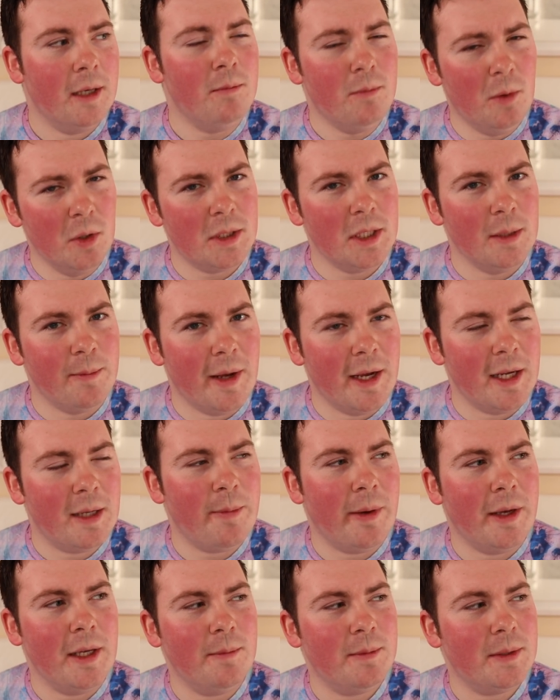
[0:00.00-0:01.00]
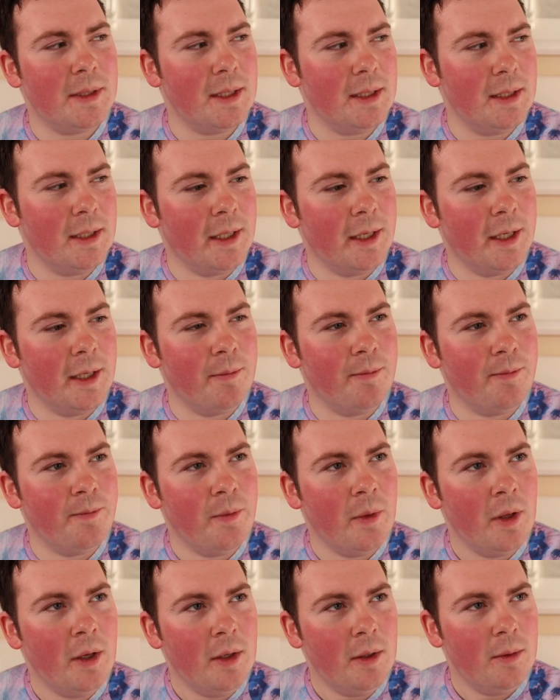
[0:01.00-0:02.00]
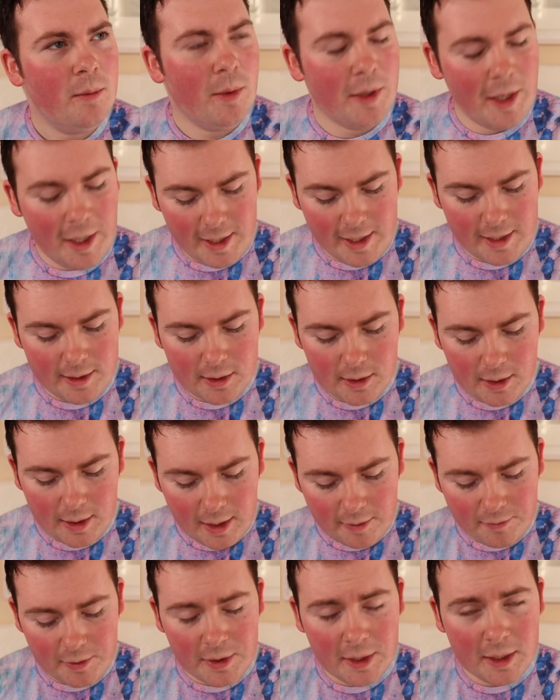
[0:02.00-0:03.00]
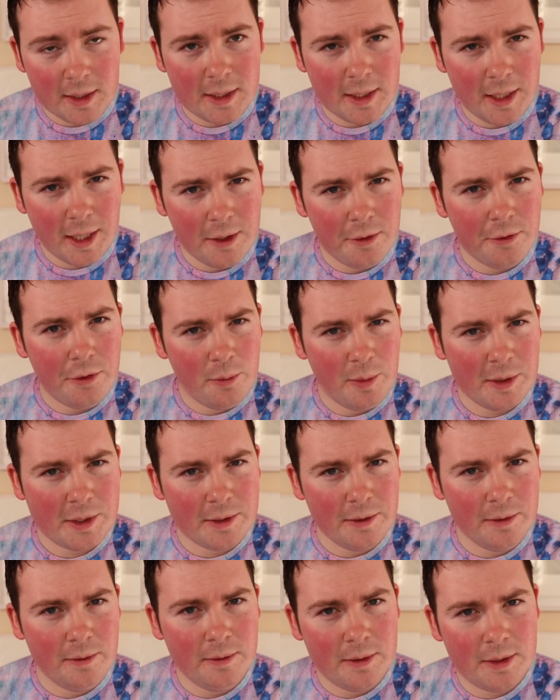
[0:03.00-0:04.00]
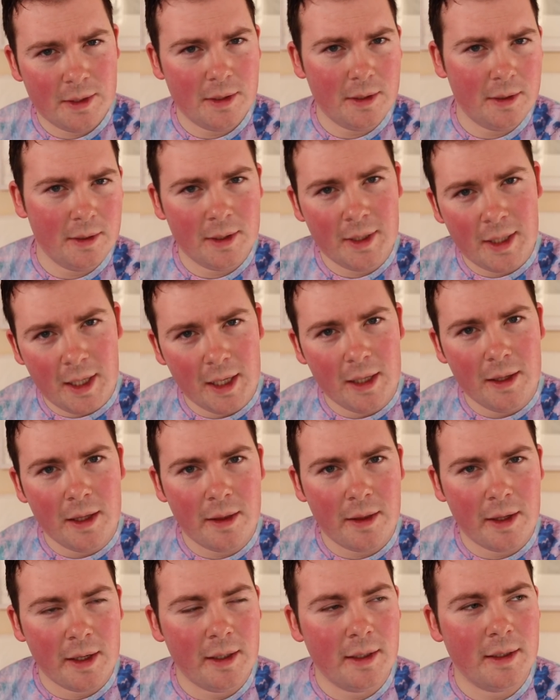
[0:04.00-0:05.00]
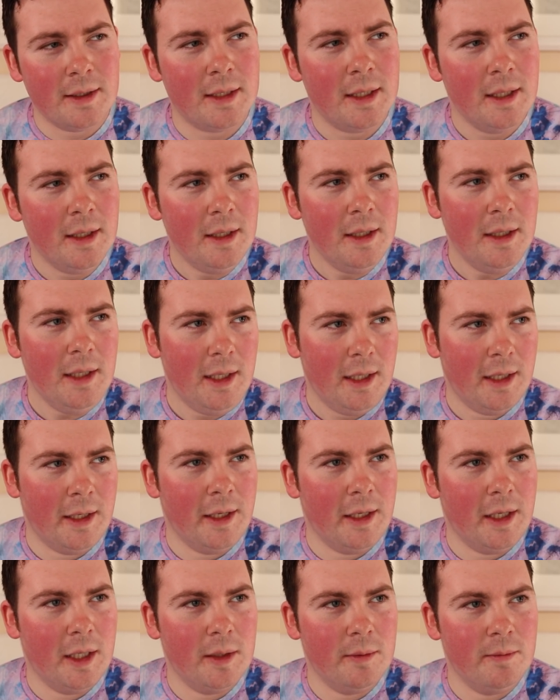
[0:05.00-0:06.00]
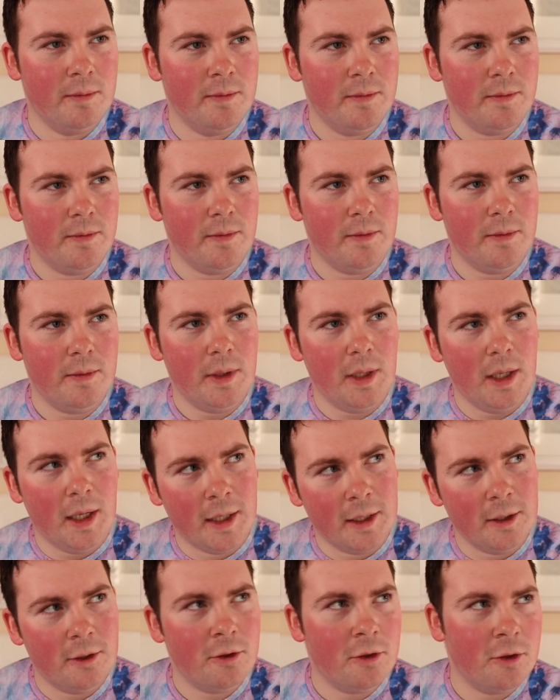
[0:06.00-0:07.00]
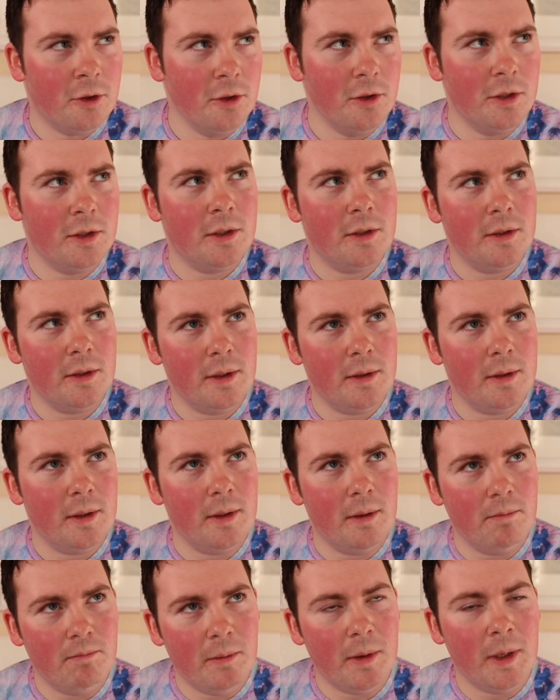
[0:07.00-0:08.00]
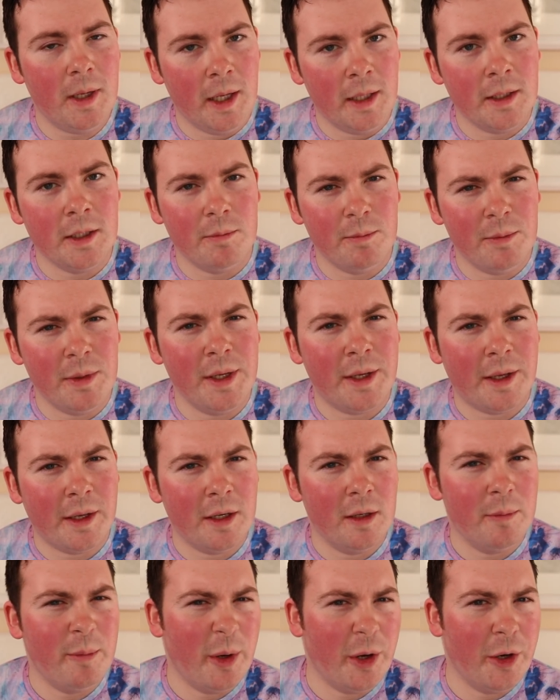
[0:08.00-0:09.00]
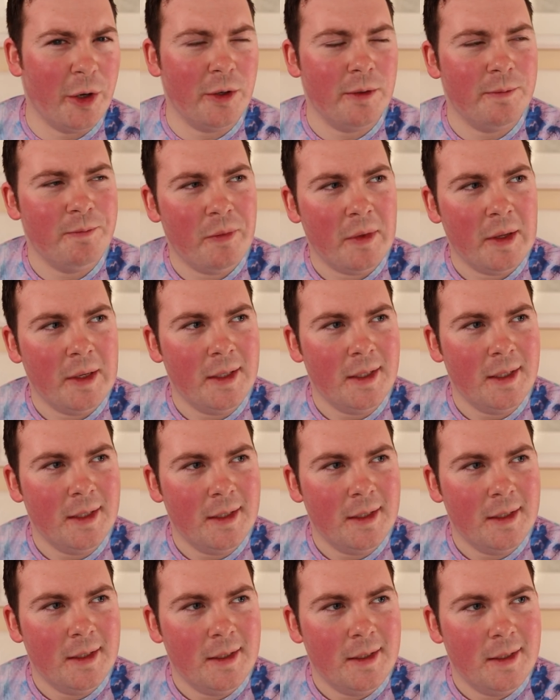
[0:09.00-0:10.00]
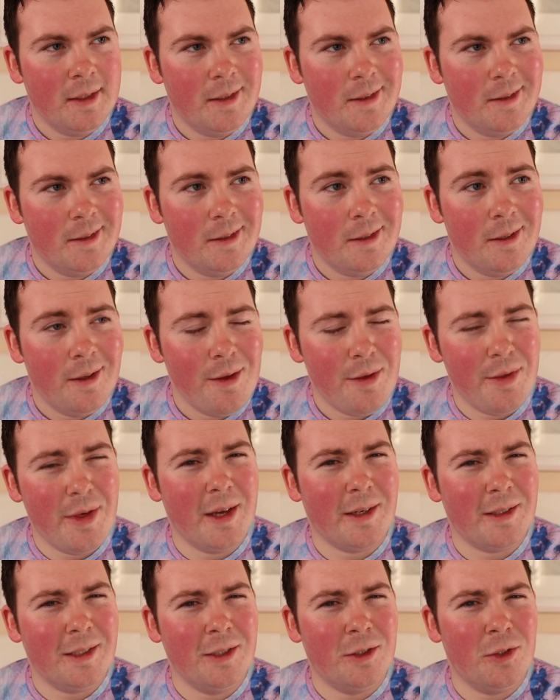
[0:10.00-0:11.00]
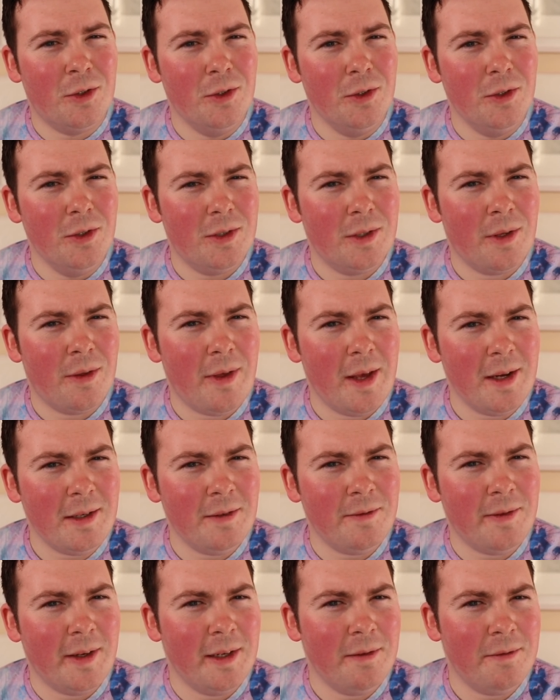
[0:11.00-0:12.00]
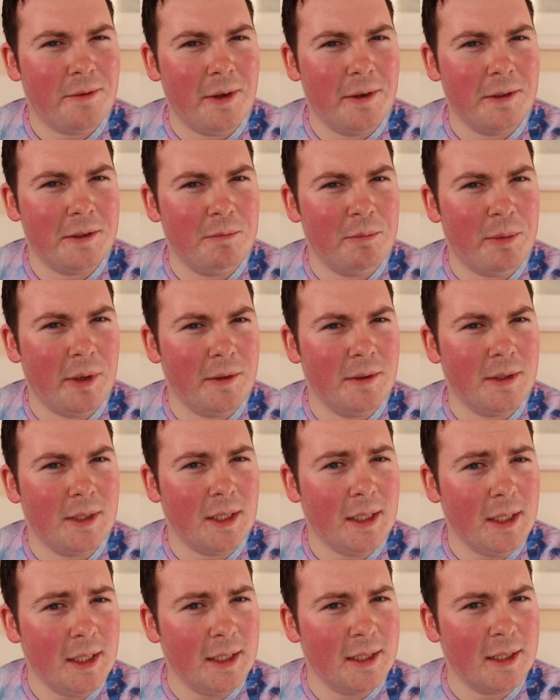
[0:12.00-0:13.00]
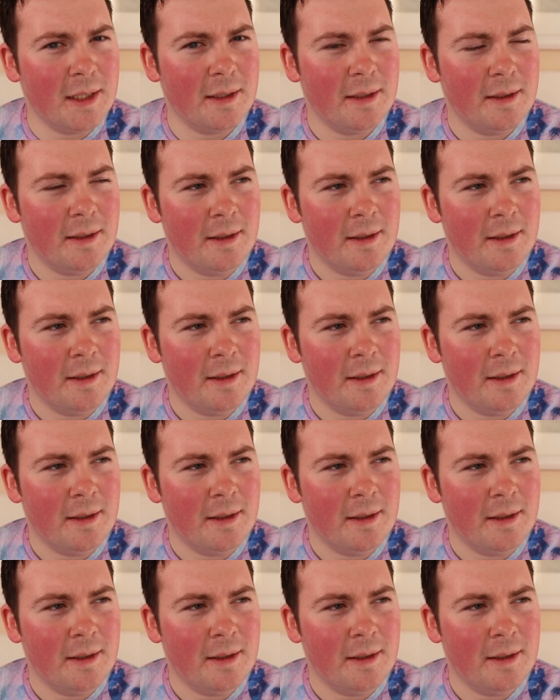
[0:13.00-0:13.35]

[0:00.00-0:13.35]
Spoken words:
mostly bagpipes. When I add everything together, the whistles and Kayley things, I could end up making about £32,000 to £35,000 a year,